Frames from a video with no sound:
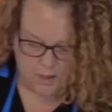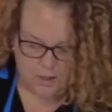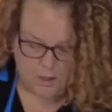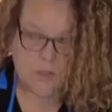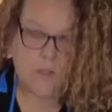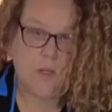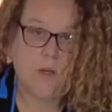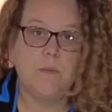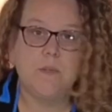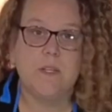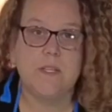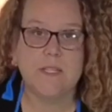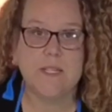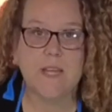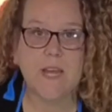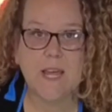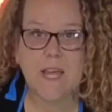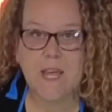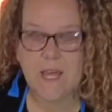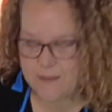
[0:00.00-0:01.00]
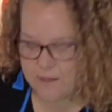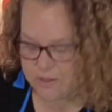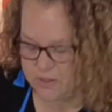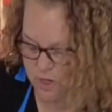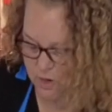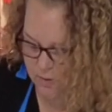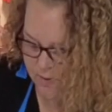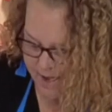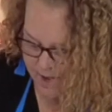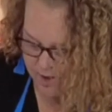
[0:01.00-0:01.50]
So I'm just taking the
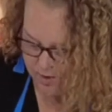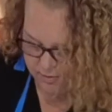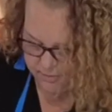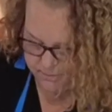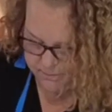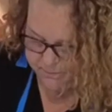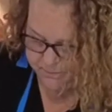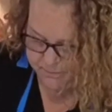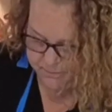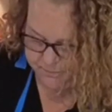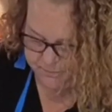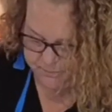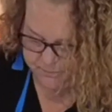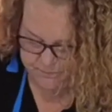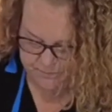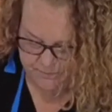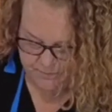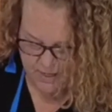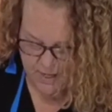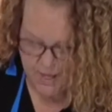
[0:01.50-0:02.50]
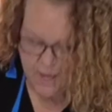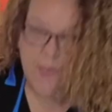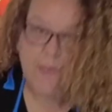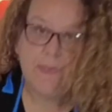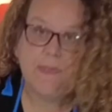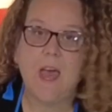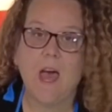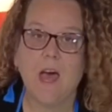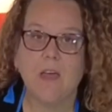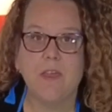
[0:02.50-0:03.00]
dough out
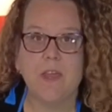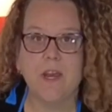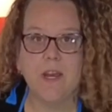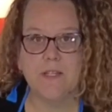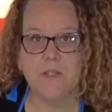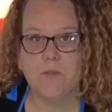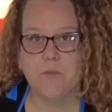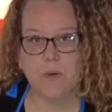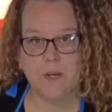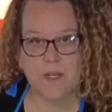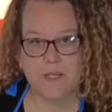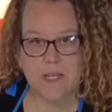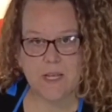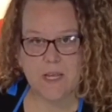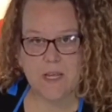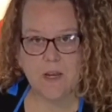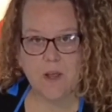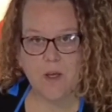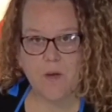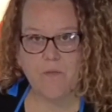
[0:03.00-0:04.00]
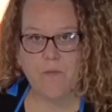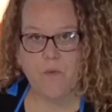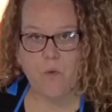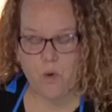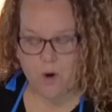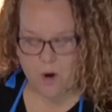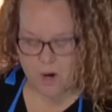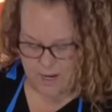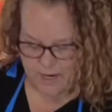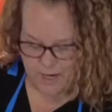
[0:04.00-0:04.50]
now that it's risen
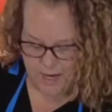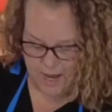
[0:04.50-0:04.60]
for an